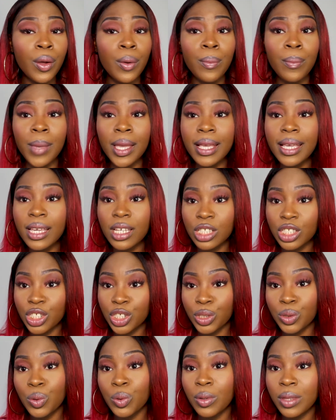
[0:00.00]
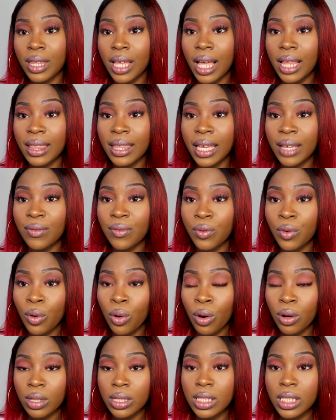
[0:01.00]
making sure that they've
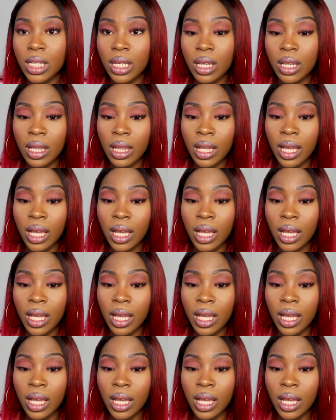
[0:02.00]
got